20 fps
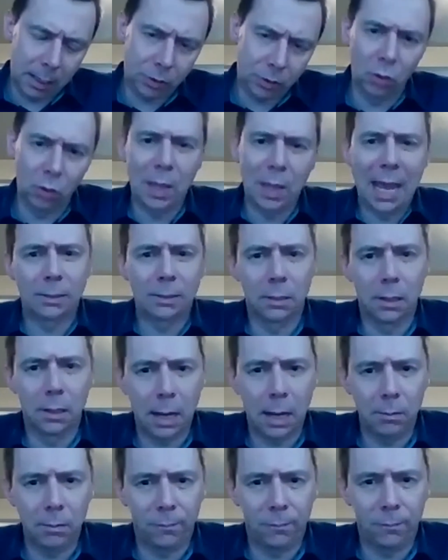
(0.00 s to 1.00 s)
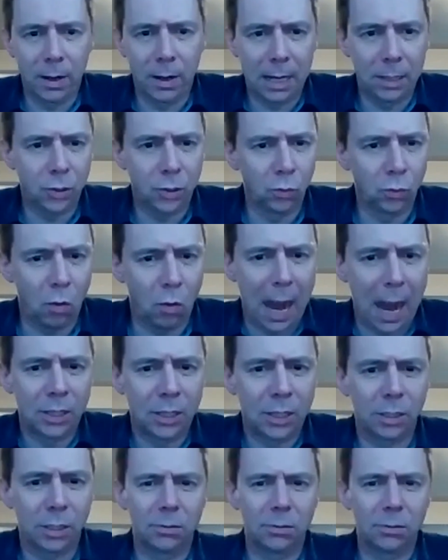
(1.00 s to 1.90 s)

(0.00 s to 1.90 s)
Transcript: 2008 financial crash.